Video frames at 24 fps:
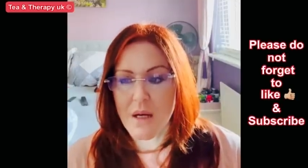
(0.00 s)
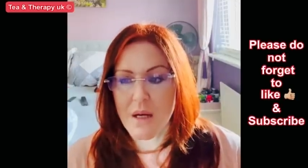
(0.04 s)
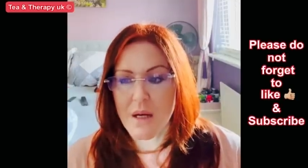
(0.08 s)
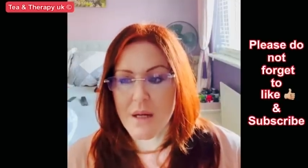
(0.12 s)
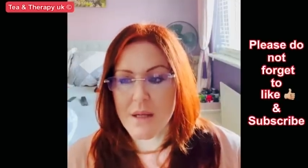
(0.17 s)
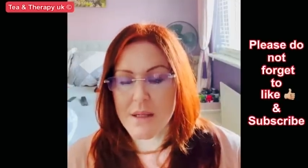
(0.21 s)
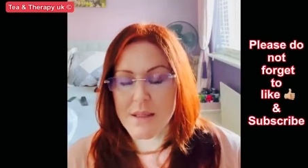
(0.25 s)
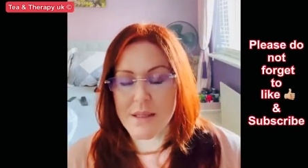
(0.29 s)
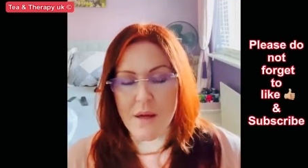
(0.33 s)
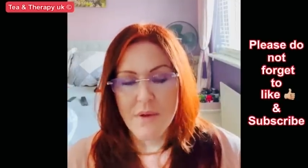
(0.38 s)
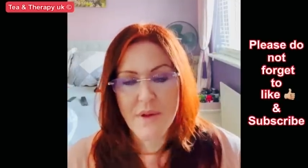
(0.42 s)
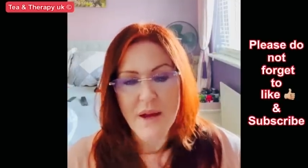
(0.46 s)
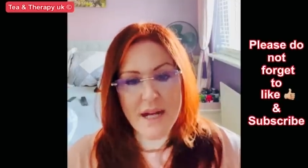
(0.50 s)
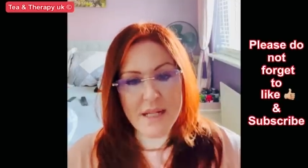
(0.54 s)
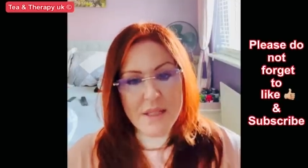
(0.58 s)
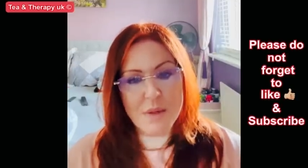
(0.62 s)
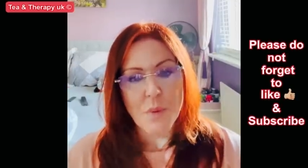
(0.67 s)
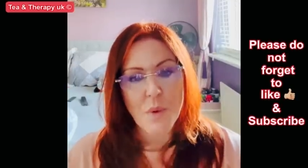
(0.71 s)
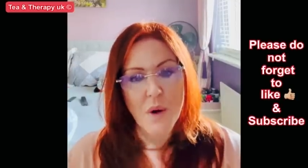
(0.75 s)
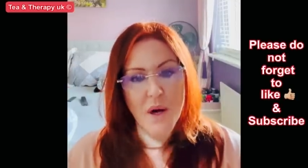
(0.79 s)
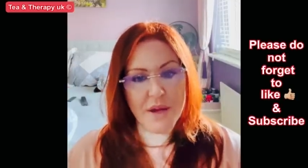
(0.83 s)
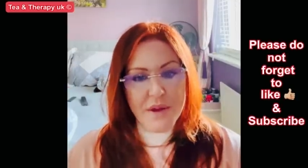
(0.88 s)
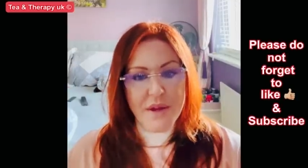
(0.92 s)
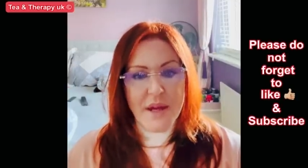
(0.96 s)
So that's
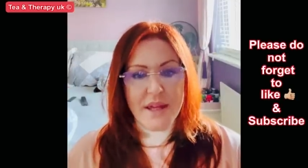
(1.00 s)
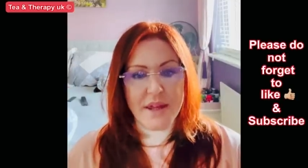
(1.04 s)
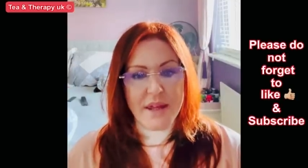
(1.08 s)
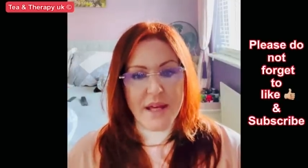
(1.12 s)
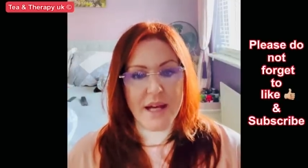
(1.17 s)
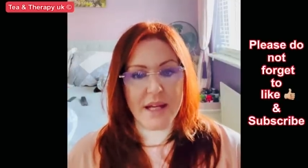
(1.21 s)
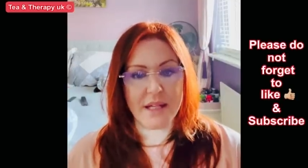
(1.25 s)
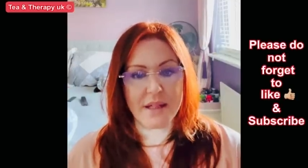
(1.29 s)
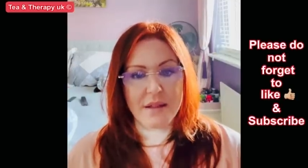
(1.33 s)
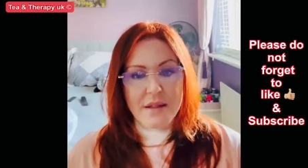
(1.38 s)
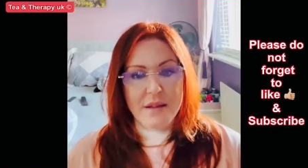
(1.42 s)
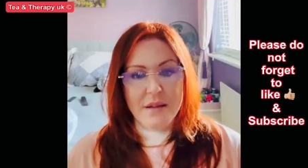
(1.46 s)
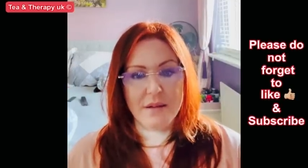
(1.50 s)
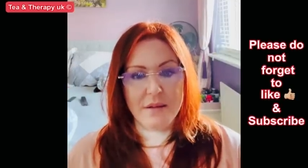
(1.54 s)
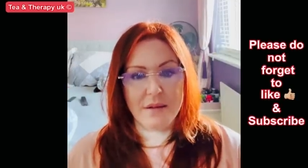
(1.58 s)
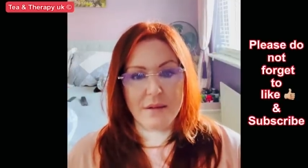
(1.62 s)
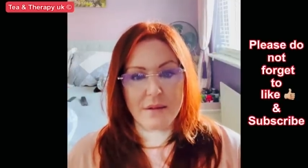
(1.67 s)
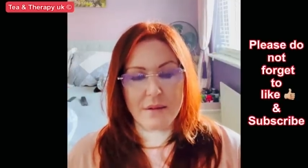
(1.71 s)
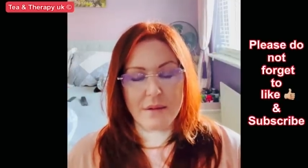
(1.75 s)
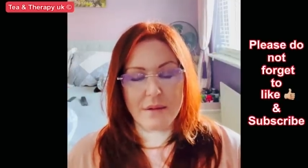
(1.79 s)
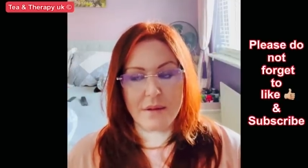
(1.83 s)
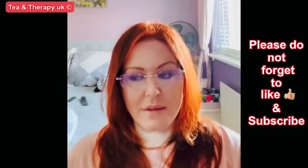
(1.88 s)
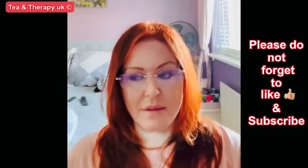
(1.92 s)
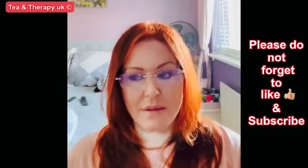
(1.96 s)
why they then
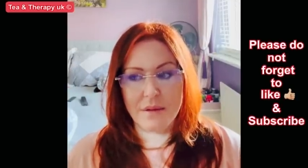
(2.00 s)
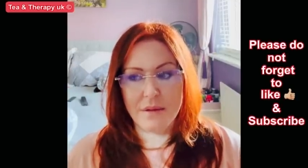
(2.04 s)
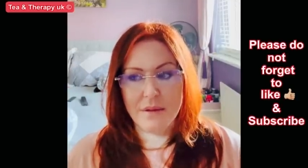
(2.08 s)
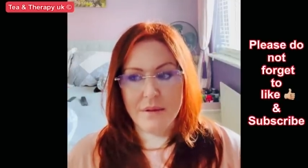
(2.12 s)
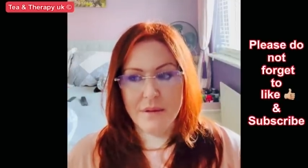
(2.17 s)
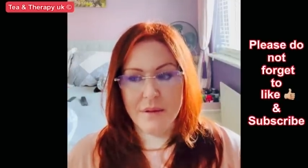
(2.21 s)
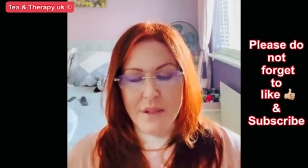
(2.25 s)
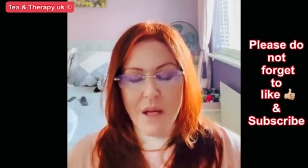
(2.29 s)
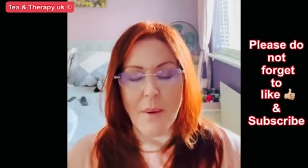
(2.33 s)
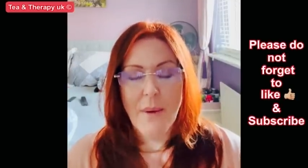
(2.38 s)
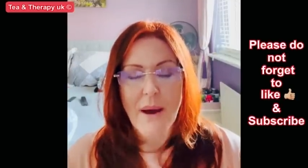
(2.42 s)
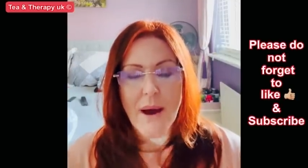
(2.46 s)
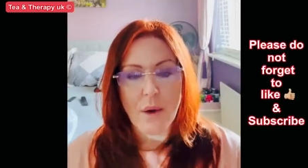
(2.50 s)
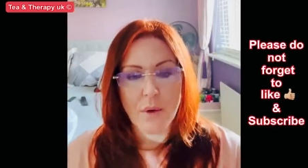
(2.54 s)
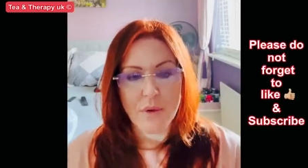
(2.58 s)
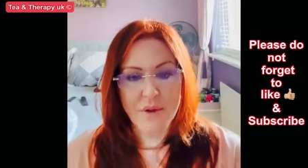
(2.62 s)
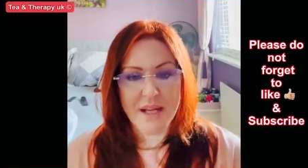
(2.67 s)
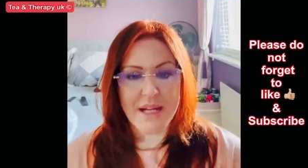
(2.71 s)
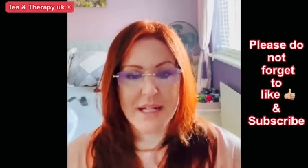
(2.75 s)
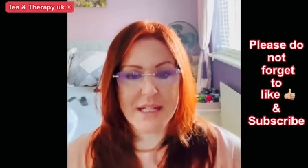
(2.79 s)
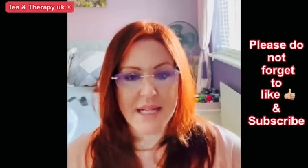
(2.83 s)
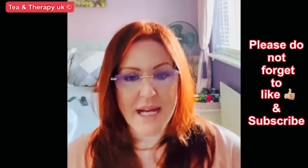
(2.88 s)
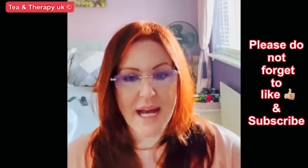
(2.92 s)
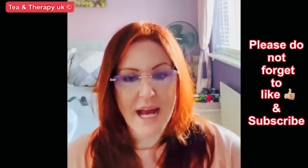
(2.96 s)
go out on
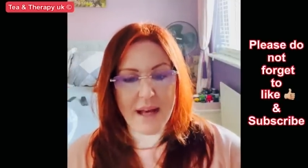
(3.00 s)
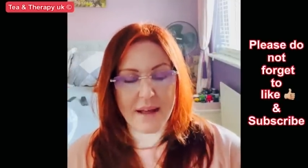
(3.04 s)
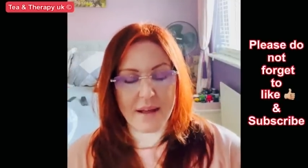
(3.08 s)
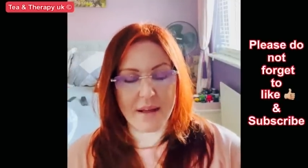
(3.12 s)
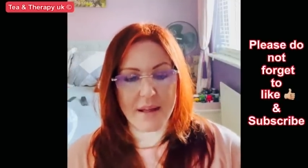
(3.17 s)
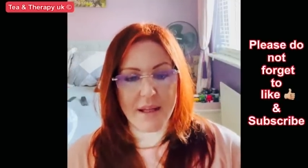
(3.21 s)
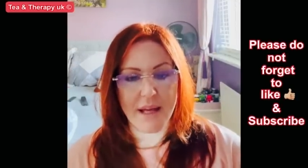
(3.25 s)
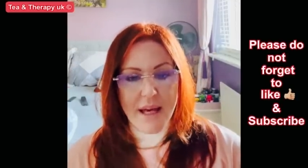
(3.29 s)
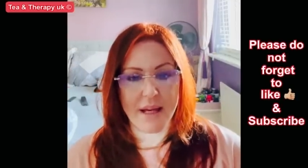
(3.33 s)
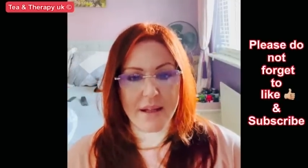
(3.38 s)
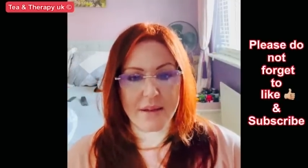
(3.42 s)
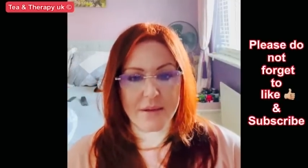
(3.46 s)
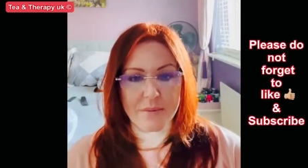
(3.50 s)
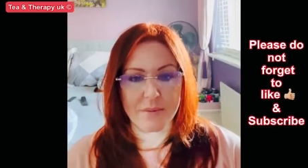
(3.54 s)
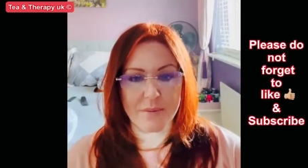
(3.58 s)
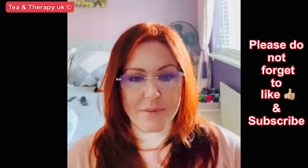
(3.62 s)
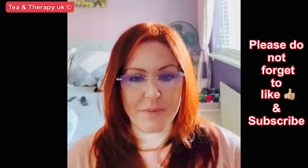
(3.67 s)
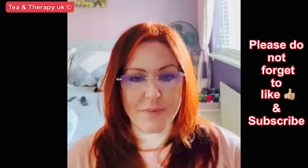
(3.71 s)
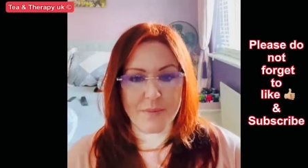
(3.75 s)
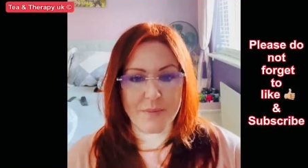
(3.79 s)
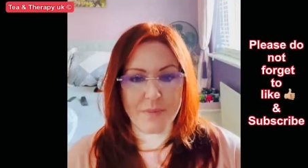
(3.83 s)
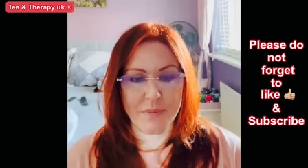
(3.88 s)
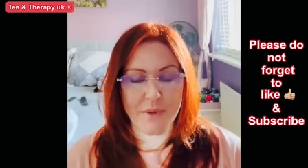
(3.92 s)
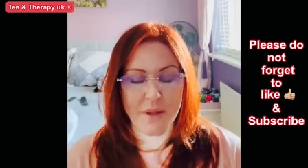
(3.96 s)
the attack again.
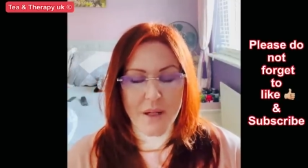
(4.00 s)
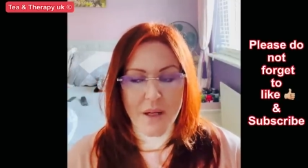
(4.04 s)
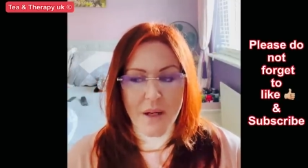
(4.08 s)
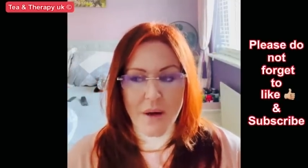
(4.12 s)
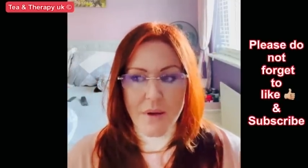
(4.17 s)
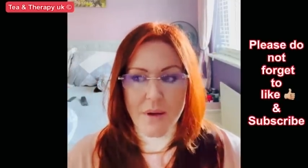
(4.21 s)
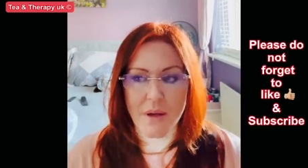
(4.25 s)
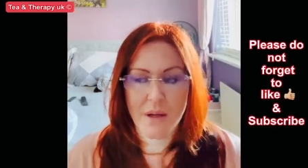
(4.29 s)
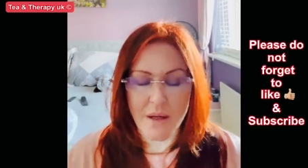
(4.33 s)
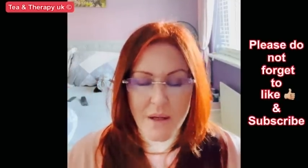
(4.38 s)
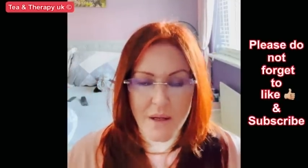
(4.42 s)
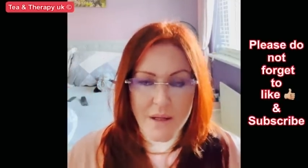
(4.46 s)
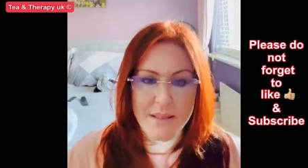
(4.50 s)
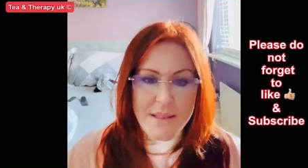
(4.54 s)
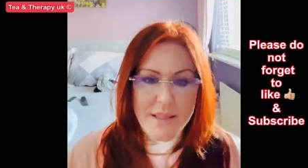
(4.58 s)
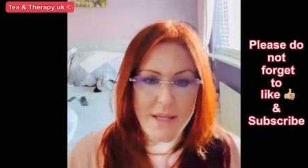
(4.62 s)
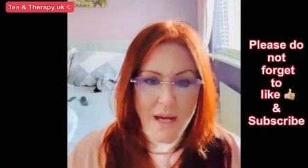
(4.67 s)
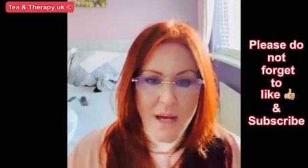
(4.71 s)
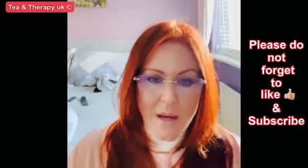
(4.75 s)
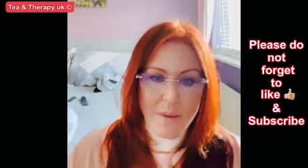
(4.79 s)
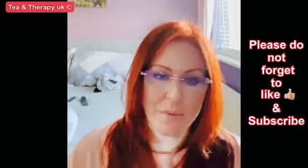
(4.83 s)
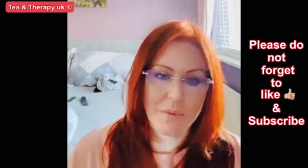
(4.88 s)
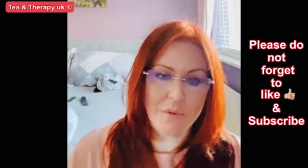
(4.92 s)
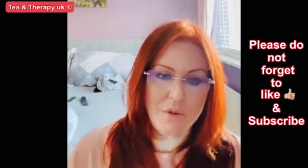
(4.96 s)
You know, and like I say,
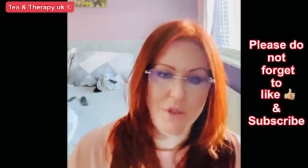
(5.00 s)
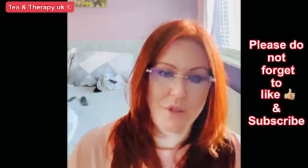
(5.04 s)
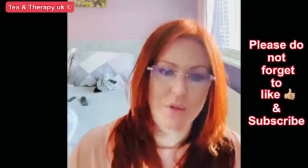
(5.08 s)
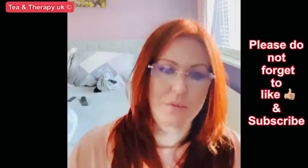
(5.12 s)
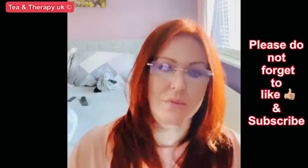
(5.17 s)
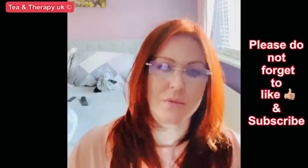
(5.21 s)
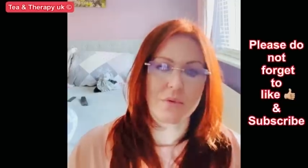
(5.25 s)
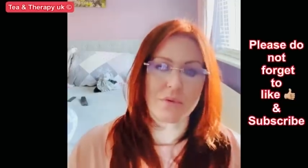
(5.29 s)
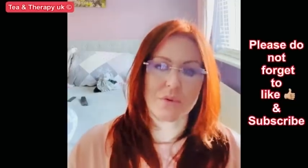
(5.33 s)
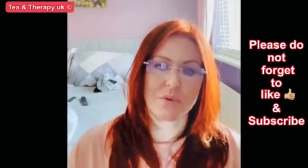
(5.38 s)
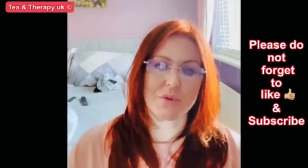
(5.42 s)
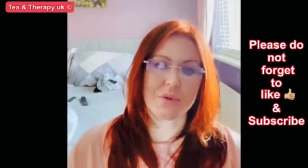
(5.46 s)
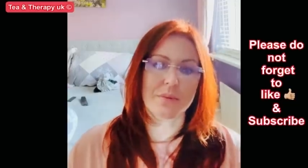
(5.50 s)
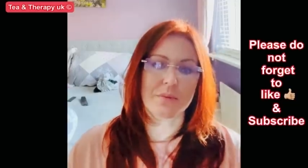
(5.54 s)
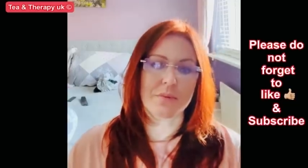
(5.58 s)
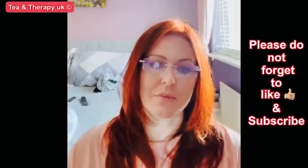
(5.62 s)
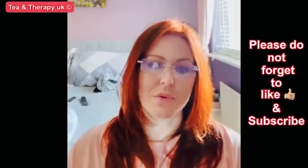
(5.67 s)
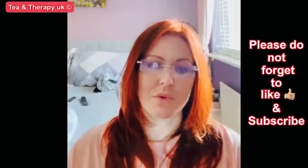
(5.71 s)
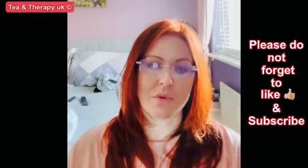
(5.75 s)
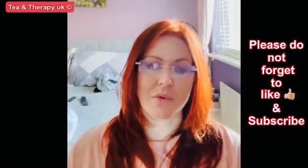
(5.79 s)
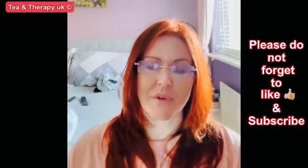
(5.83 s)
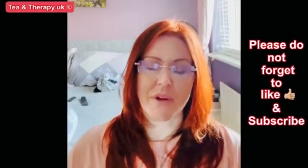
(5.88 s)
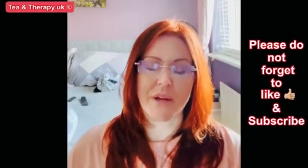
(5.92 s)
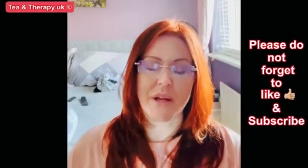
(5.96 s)
I will do more,
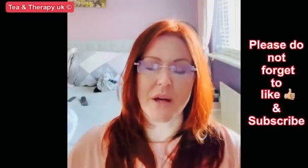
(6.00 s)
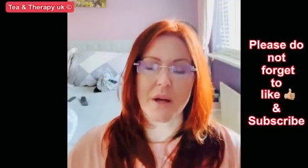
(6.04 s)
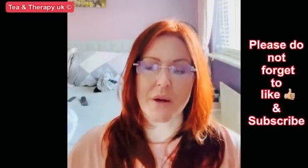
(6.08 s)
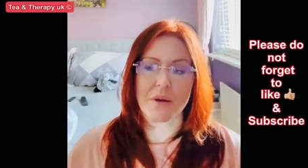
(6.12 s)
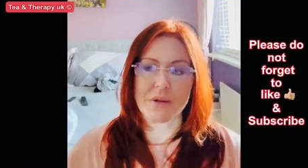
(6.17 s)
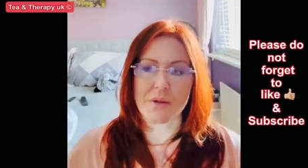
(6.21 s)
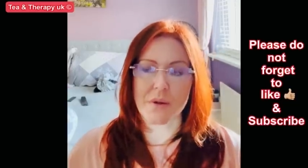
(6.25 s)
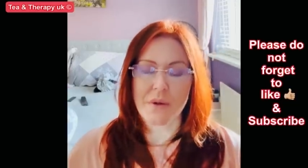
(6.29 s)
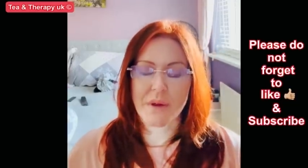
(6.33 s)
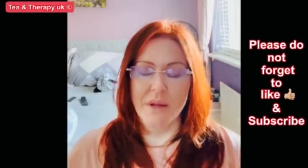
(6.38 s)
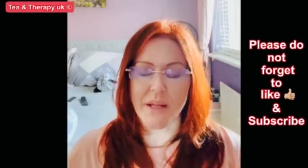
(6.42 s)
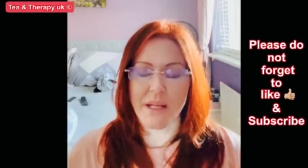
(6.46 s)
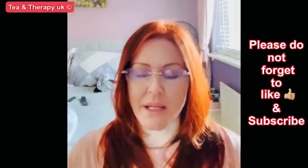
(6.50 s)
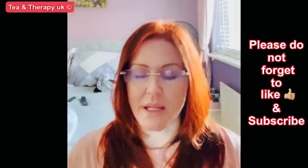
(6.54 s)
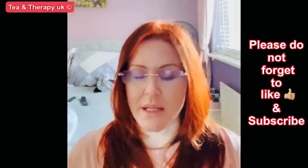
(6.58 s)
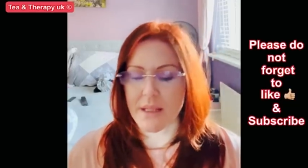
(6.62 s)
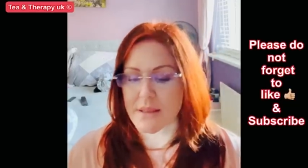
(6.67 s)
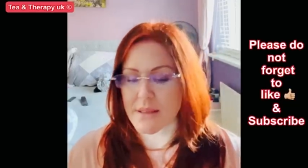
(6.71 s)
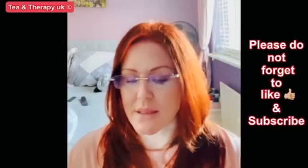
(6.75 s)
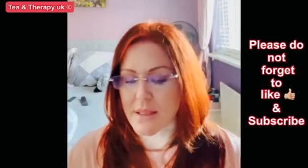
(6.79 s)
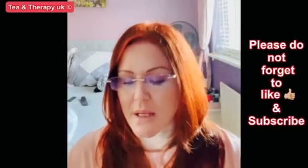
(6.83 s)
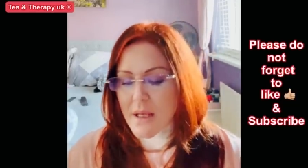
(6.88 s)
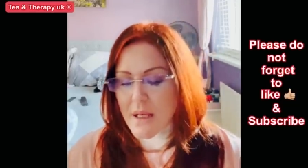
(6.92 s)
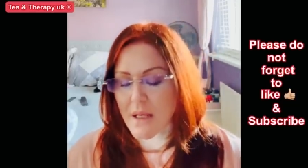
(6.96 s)
more videos on
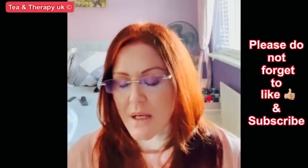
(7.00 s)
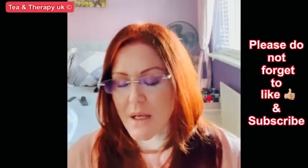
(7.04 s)
these.